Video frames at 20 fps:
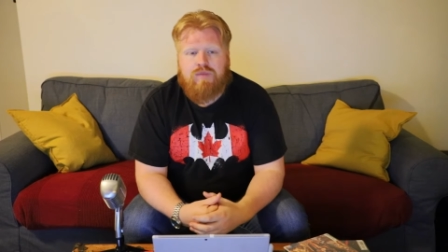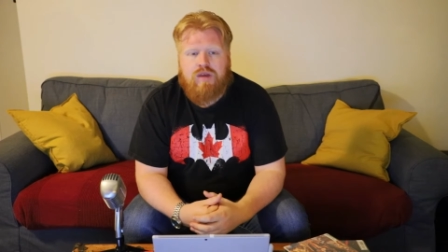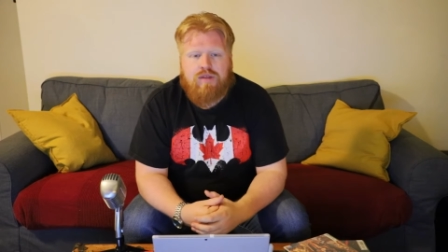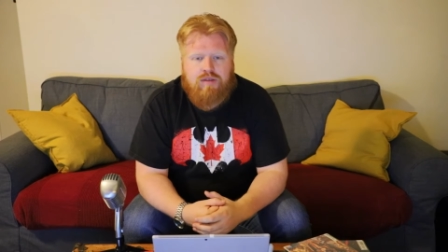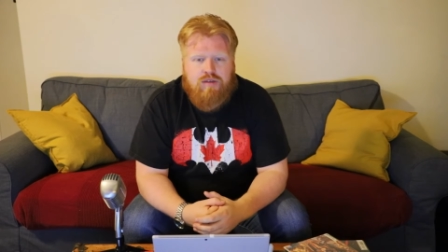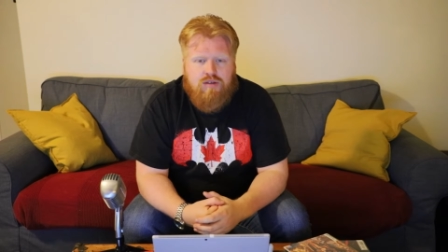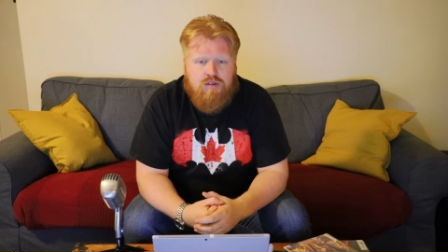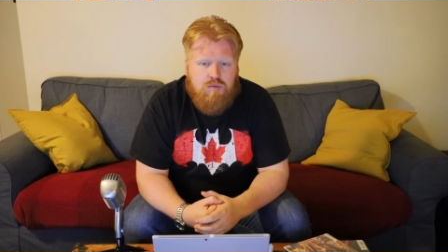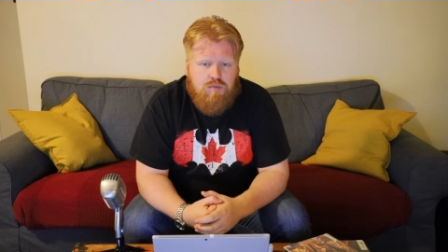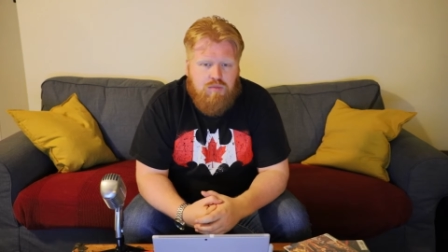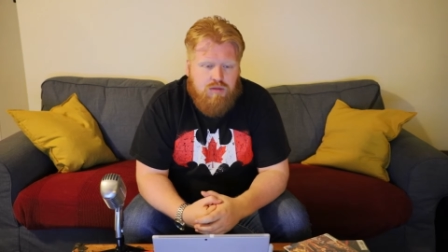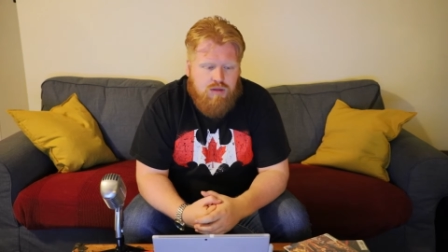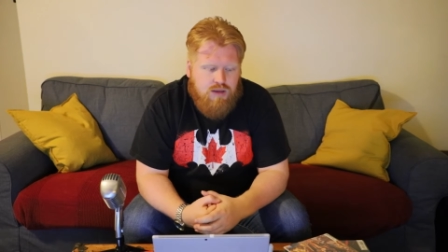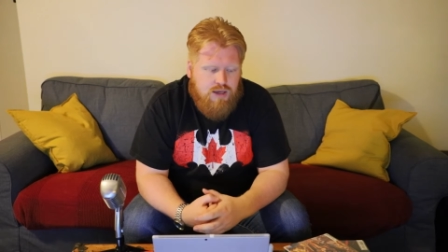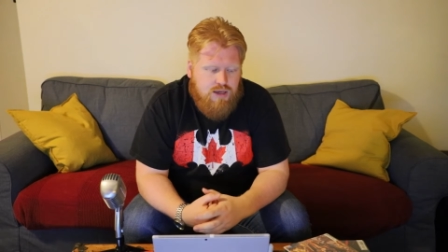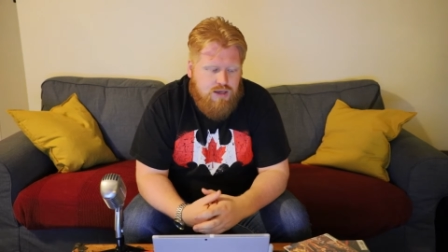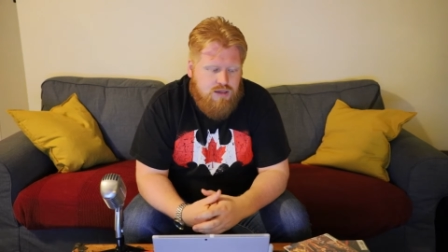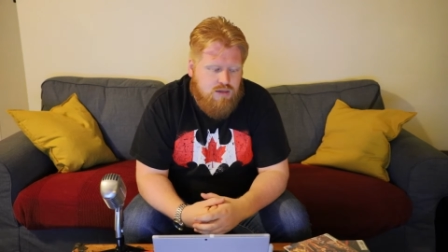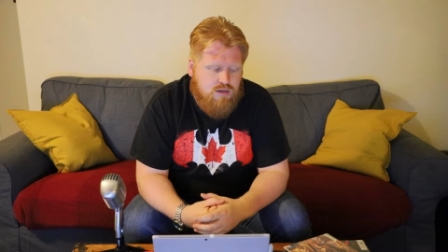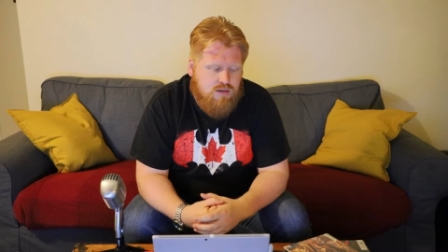and this
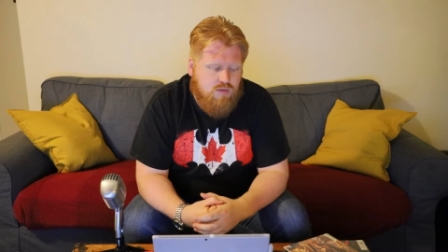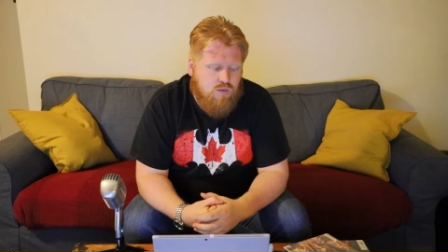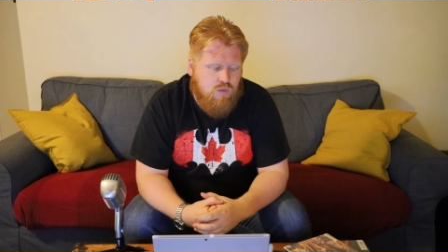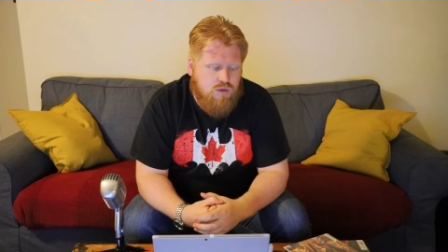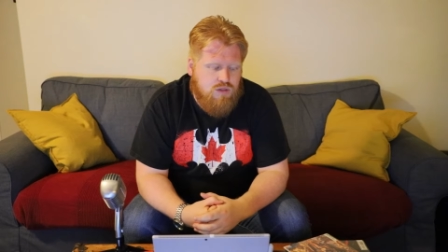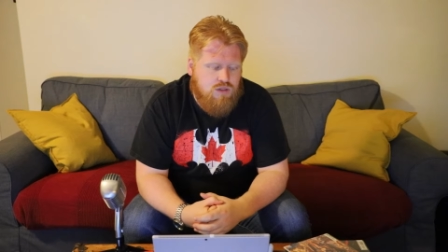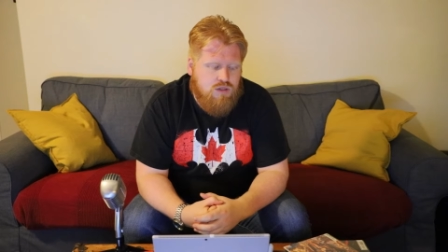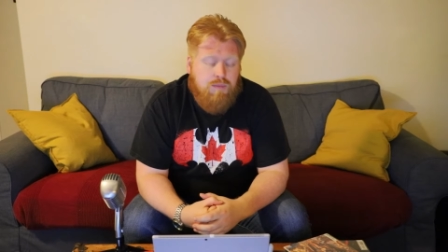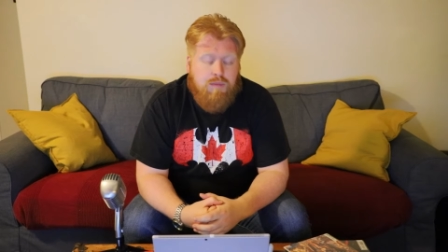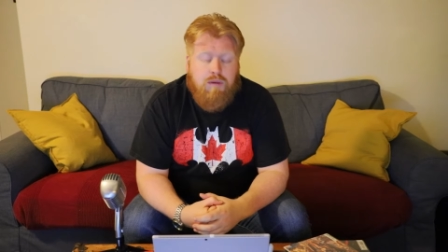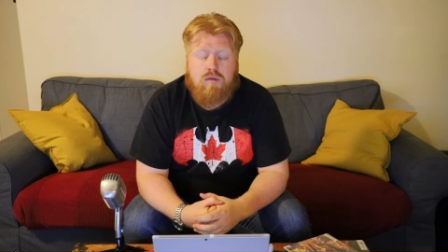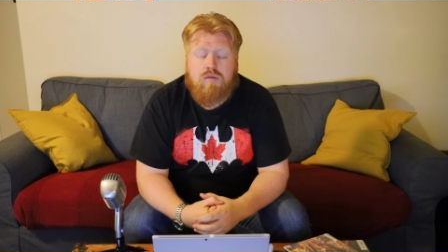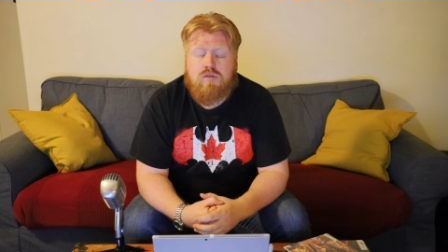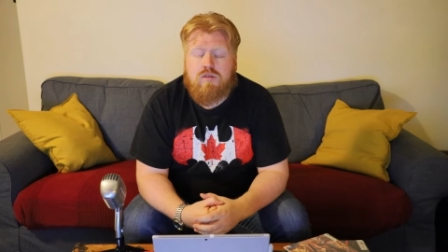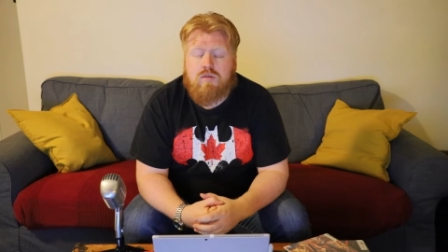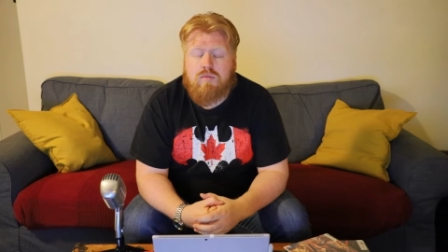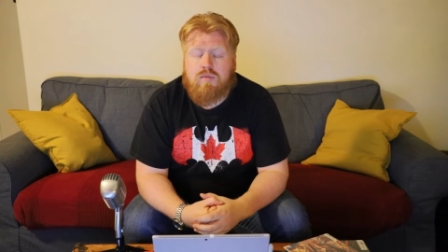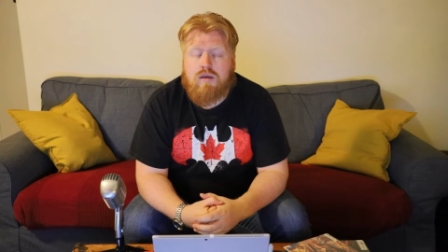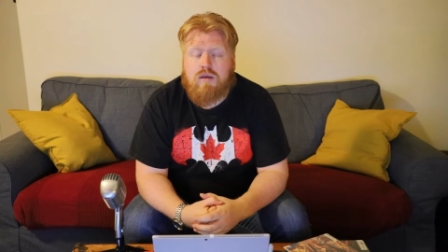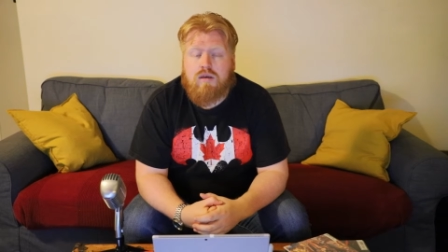place was
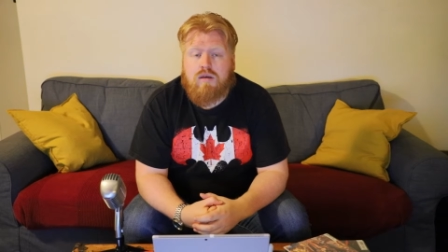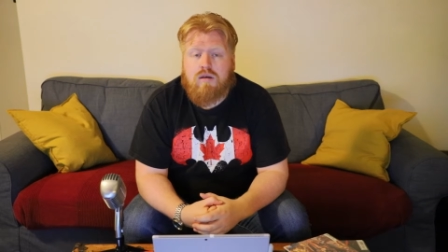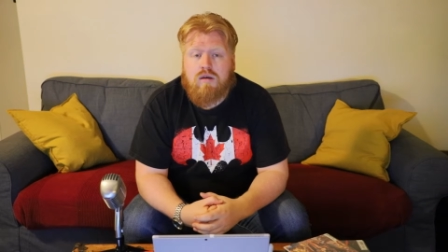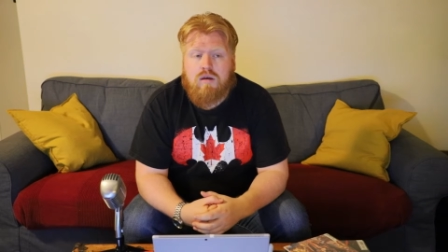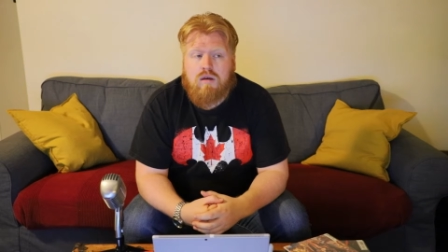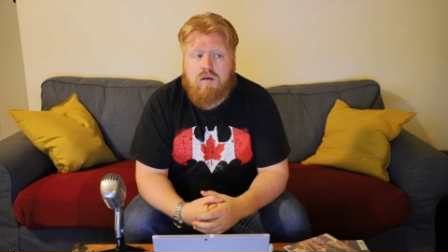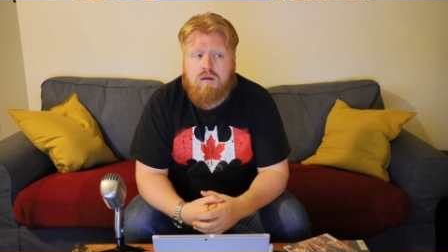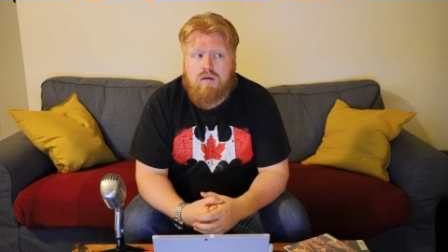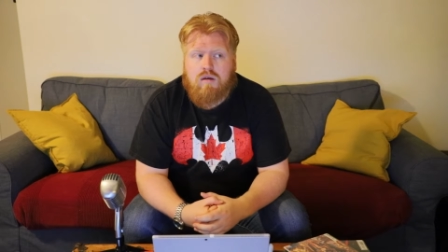supposed to be